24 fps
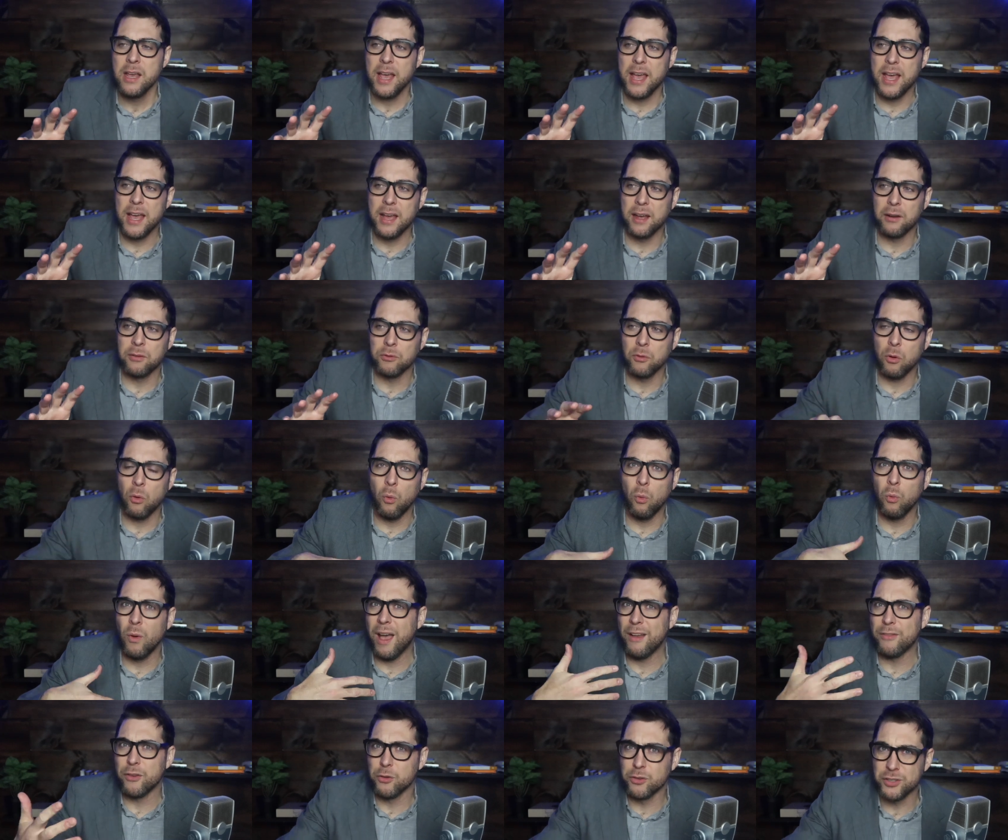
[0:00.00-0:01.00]
and
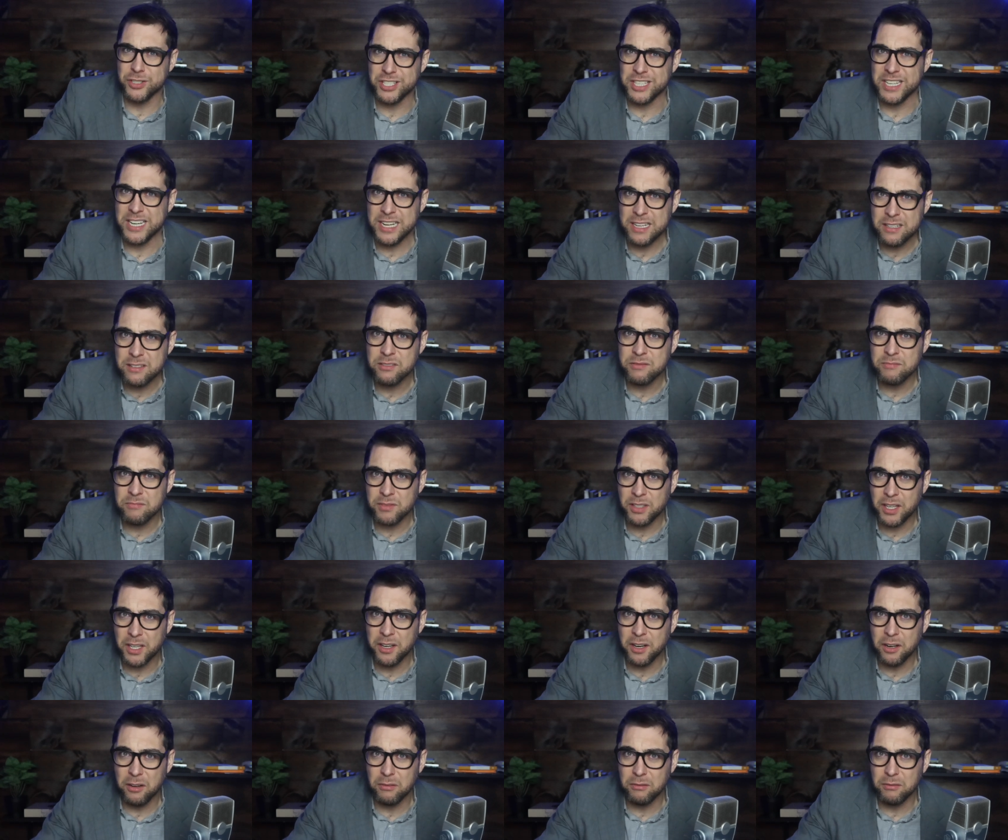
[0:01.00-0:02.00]
have you seen,
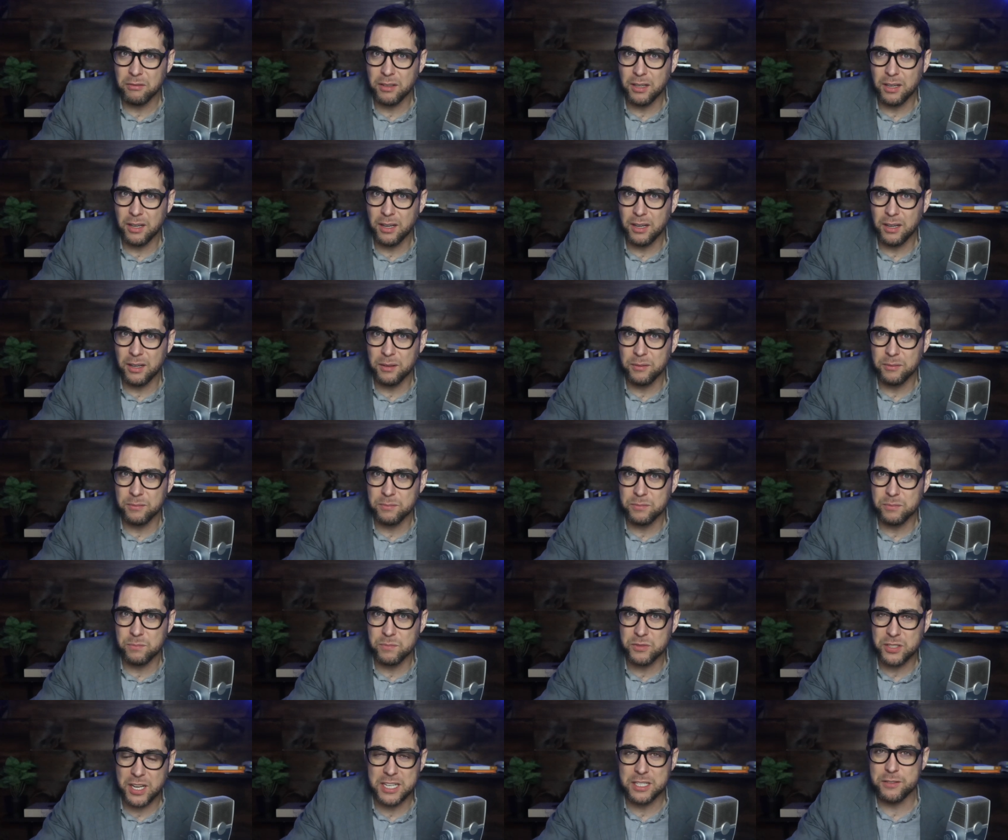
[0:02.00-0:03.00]
you know, uh,
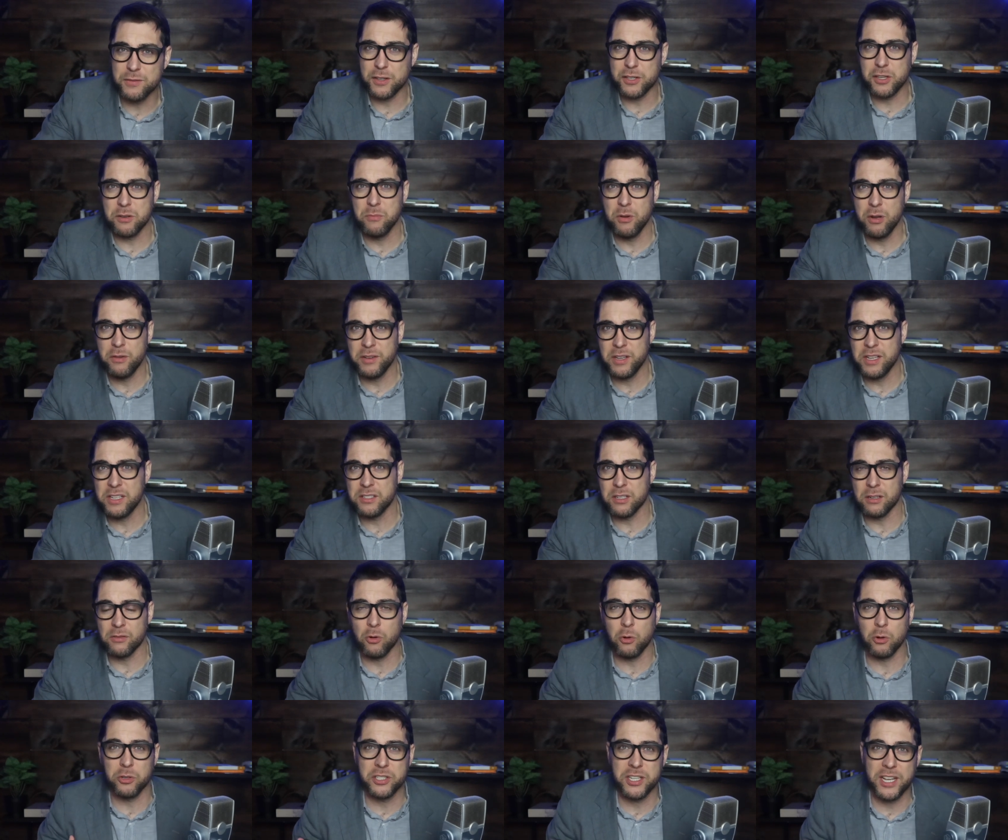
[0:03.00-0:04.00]
science fiction movies? And
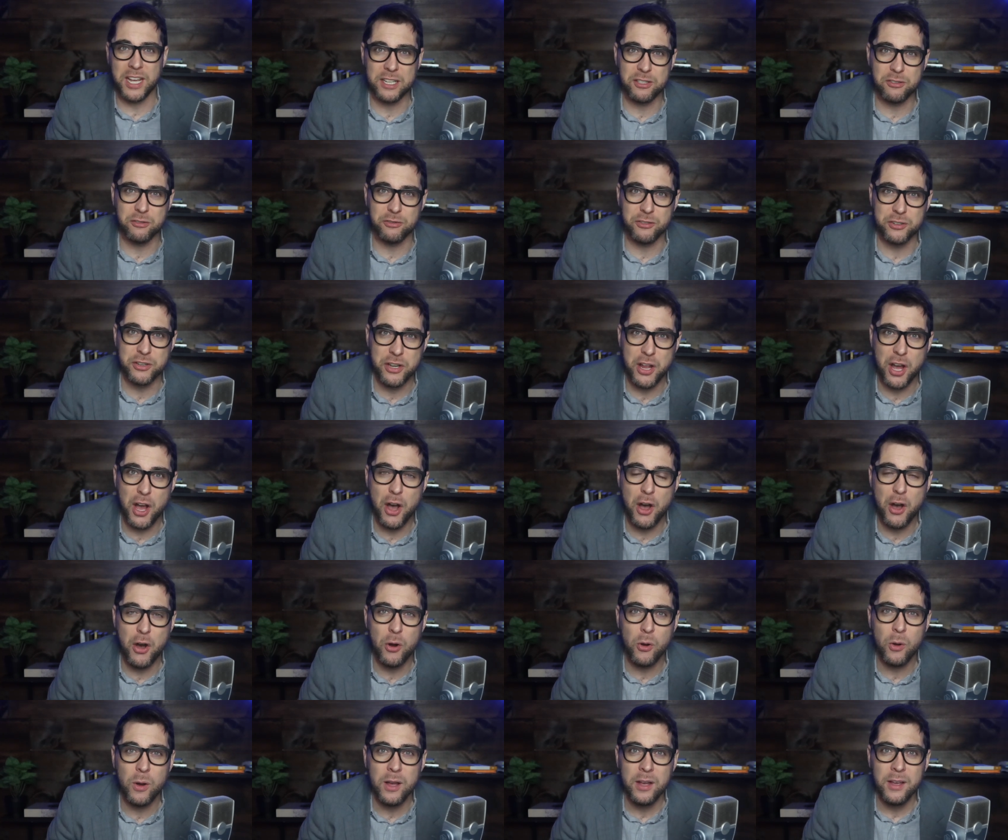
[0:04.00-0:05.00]
of course, he answers
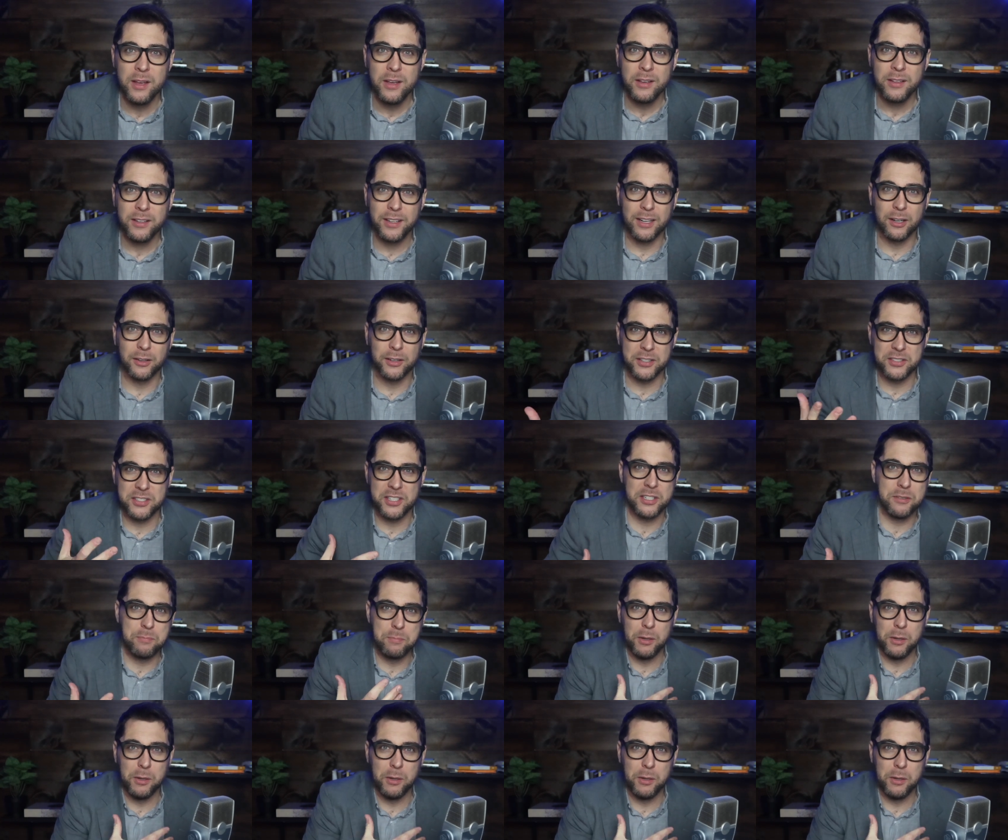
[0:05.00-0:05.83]
no, you know, because he's